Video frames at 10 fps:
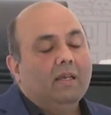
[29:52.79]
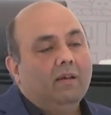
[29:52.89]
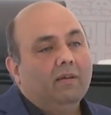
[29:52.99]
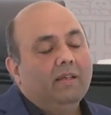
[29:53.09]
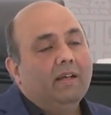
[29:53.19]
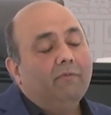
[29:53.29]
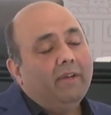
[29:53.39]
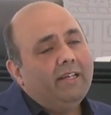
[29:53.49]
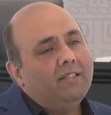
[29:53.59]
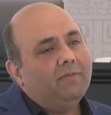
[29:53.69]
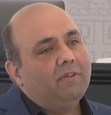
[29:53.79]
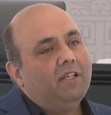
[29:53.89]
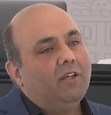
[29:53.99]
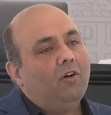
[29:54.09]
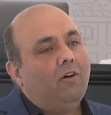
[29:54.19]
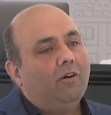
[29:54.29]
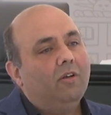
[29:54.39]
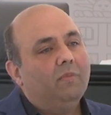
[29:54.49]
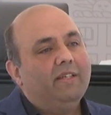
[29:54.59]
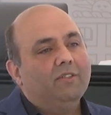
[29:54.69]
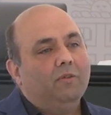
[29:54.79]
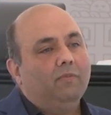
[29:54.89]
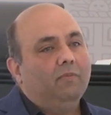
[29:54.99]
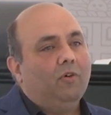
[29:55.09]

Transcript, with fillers: Uh, very different economies of,